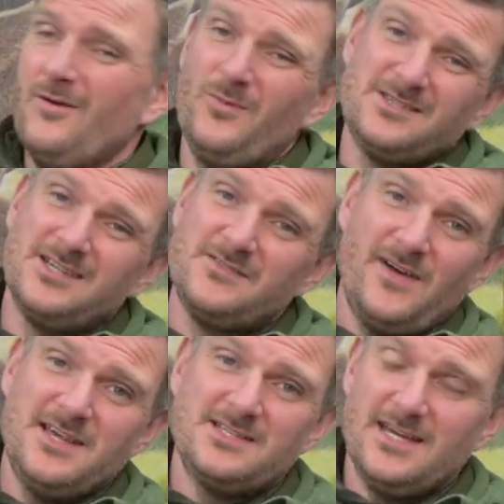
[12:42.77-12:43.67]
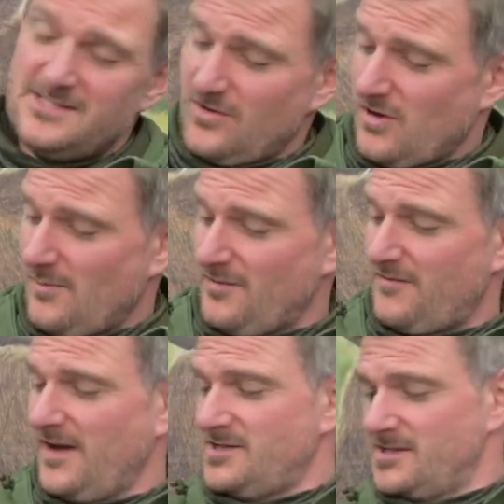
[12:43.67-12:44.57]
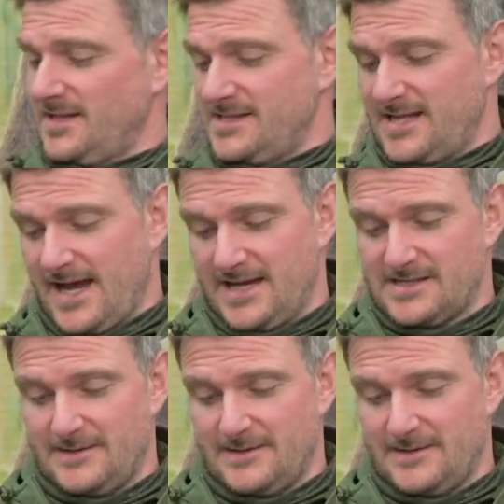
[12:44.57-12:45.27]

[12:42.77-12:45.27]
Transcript: which, let's face it, is the common feature these days.